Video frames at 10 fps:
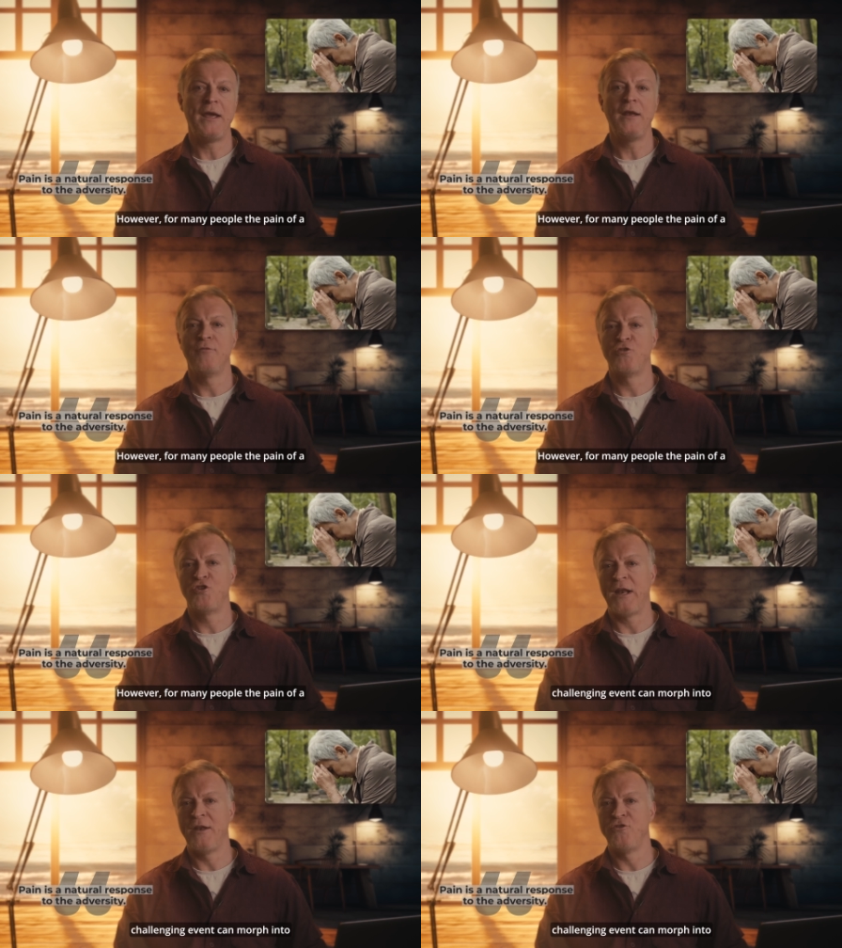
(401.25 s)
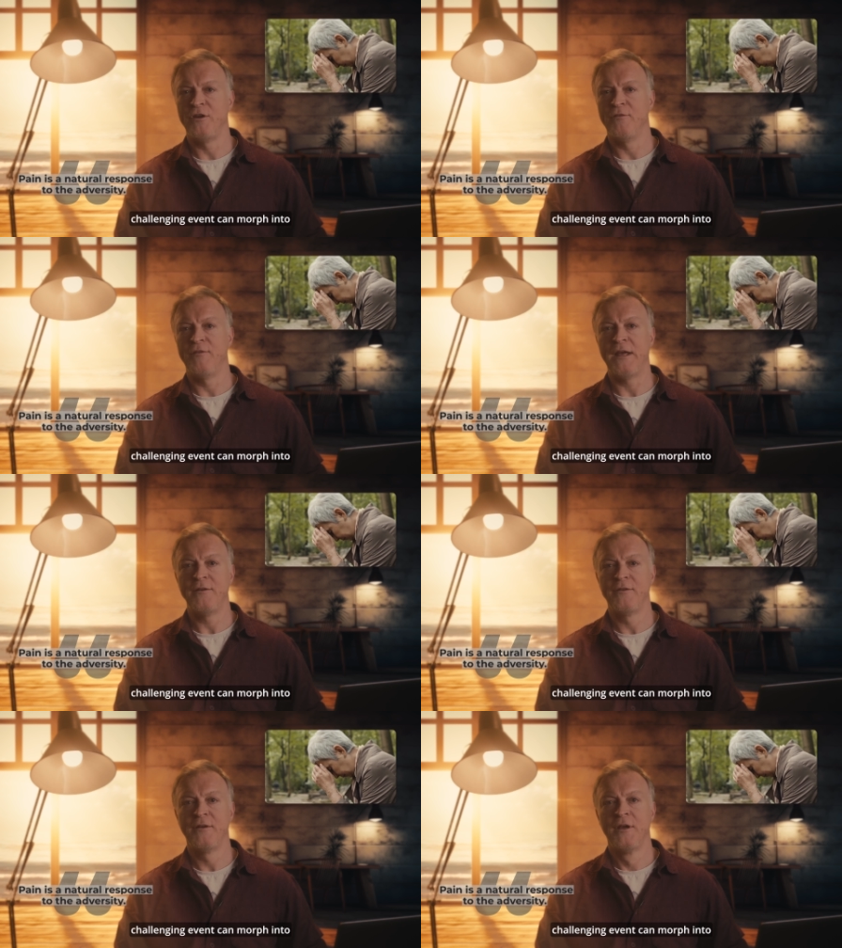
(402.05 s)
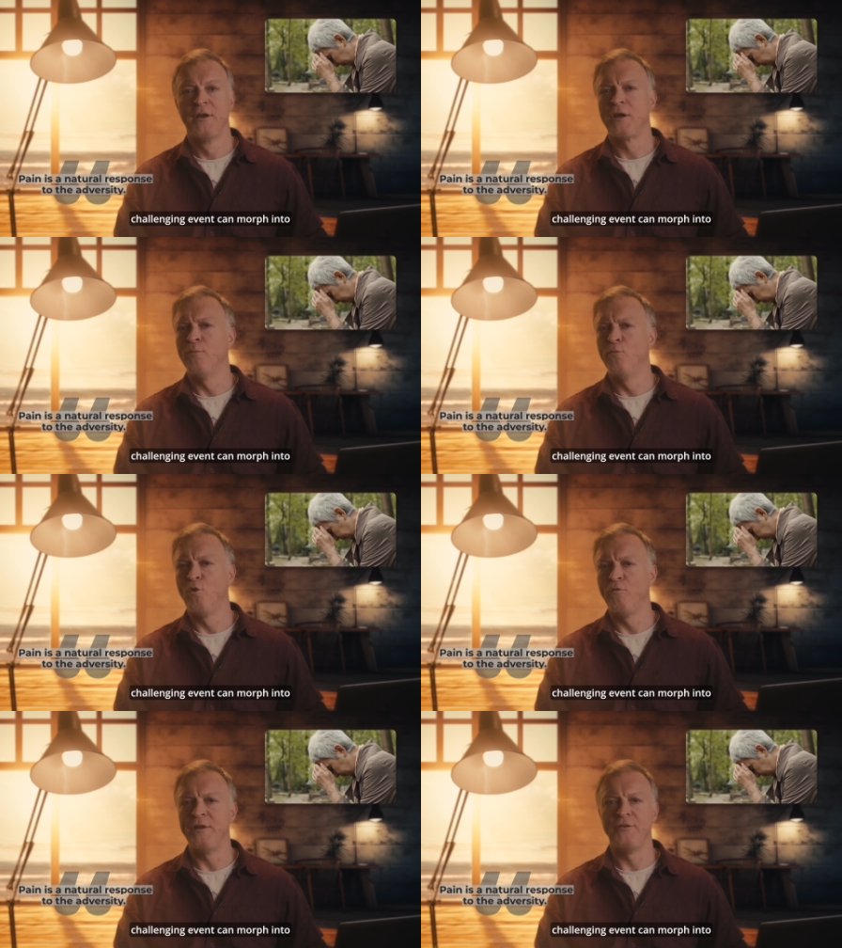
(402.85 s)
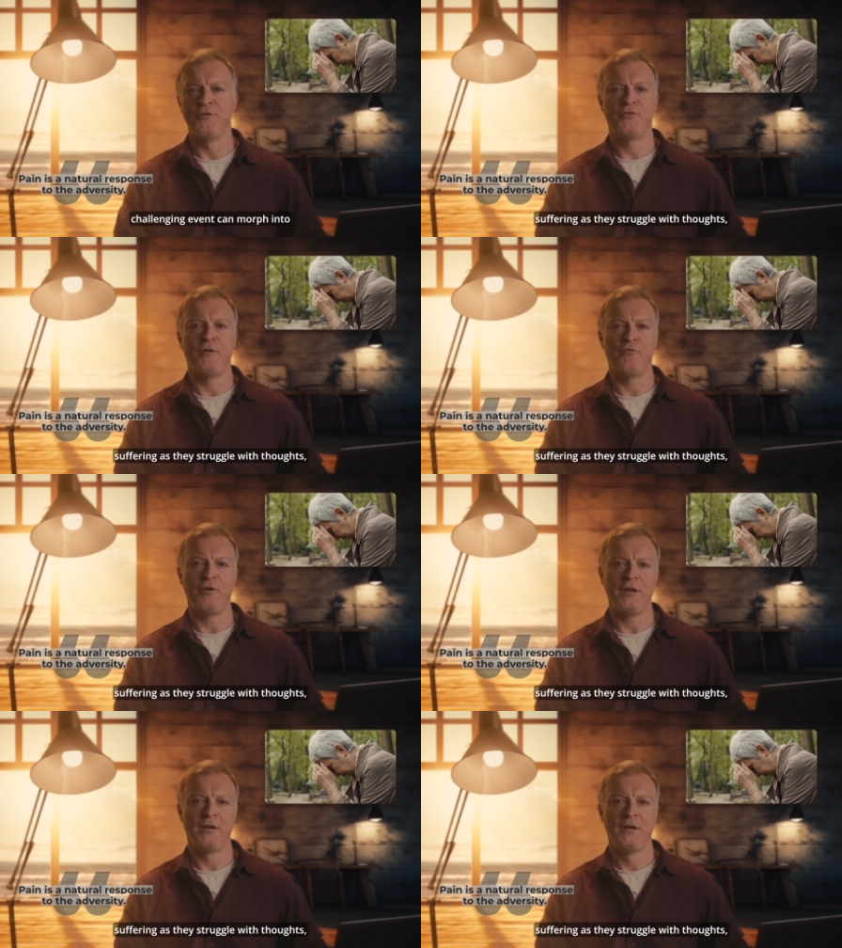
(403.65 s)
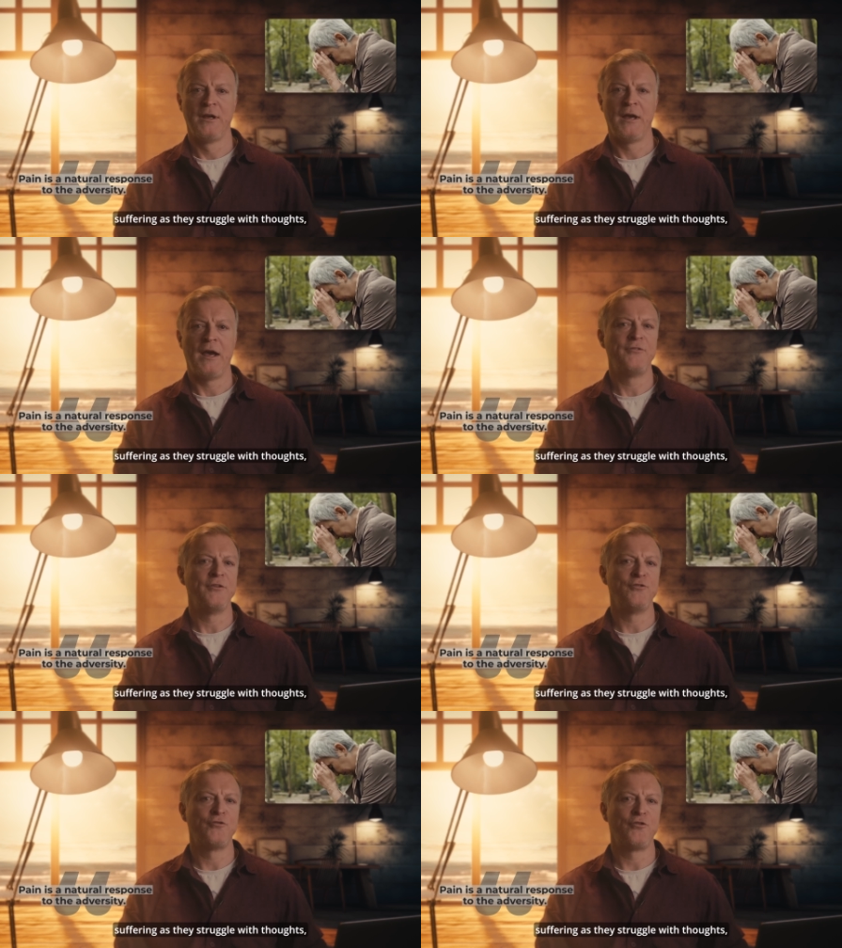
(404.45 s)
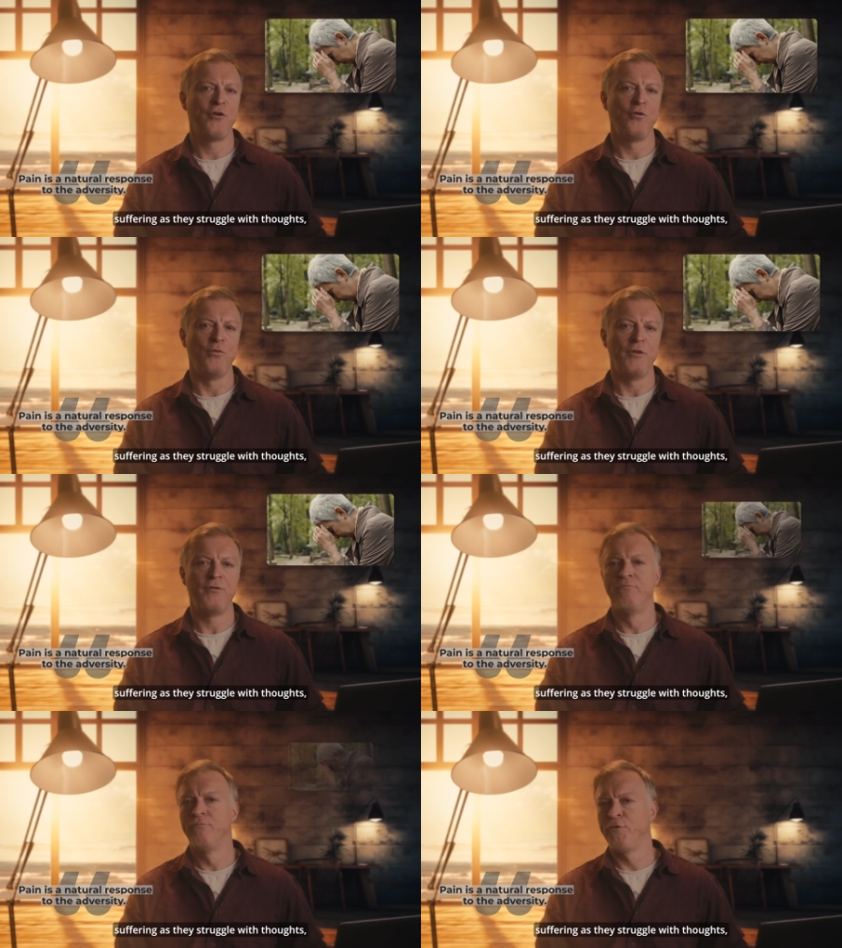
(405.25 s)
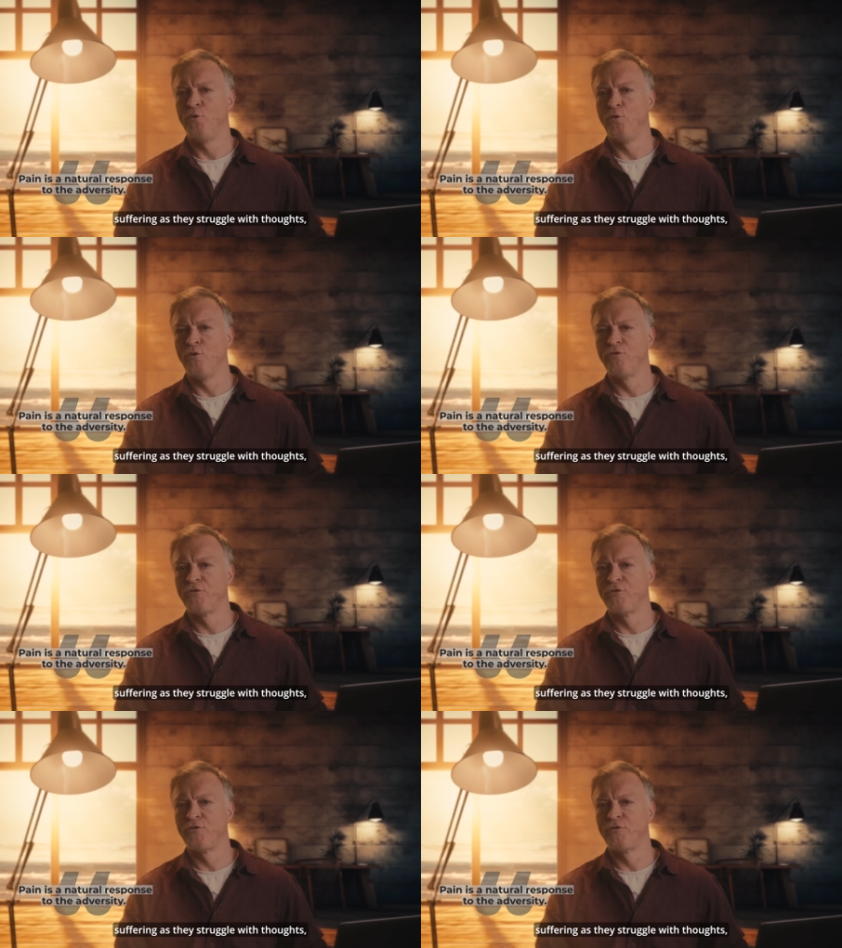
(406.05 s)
So in that then we are going to replicate exactly